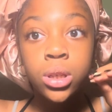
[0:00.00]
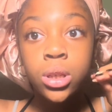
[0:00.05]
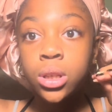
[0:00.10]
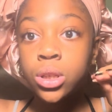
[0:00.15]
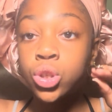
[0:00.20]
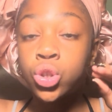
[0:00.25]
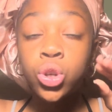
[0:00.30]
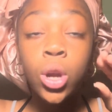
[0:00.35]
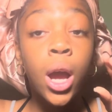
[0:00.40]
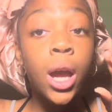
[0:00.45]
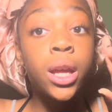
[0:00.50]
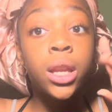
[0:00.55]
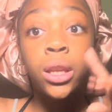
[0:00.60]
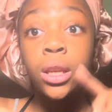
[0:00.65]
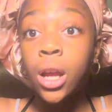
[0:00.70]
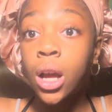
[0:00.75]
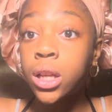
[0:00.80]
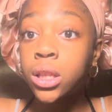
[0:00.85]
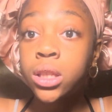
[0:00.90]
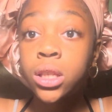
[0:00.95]
try
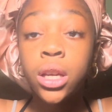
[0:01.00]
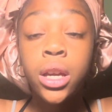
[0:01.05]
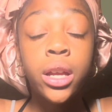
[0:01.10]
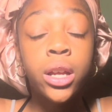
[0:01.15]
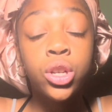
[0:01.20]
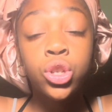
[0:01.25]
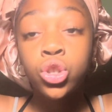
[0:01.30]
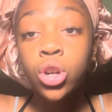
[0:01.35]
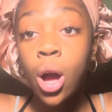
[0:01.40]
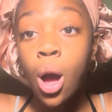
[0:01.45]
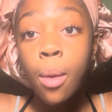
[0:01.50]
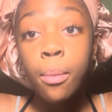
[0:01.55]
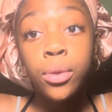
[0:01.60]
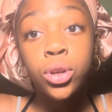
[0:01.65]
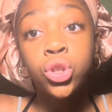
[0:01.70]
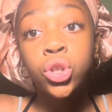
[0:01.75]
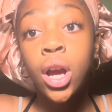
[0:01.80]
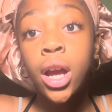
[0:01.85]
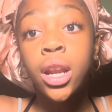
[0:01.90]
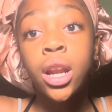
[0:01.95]
not to get in drama.
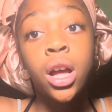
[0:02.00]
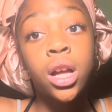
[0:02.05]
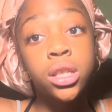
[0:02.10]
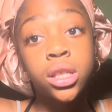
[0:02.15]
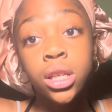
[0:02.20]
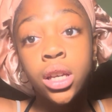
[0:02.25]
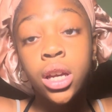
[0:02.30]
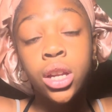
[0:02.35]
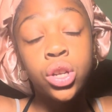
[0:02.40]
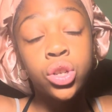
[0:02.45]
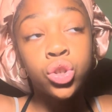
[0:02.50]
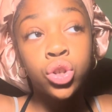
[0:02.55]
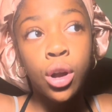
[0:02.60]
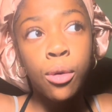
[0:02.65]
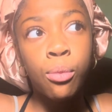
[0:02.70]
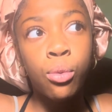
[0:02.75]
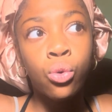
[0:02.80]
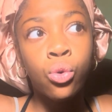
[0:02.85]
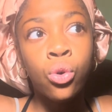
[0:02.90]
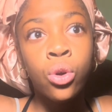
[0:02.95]
Try not to get in
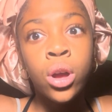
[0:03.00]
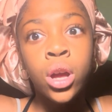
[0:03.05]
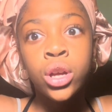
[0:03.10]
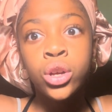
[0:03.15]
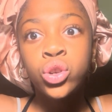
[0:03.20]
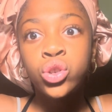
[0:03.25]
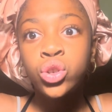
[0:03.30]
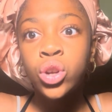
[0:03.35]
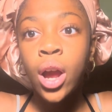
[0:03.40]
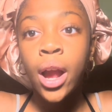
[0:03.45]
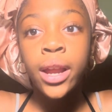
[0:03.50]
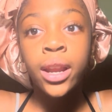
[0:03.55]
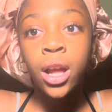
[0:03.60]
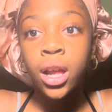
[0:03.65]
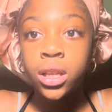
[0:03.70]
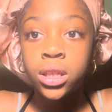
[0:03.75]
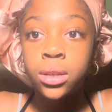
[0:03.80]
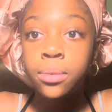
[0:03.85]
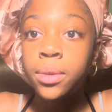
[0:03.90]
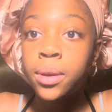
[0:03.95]
trouble. Try not
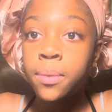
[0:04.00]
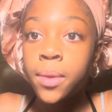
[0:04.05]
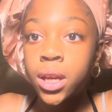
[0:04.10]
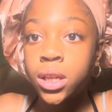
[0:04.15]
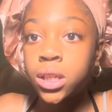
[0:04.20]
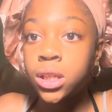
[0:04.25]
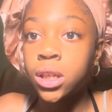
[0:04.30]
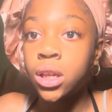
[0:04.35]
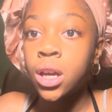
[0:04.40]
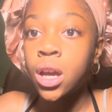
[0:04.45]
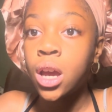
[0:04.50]
to be messy.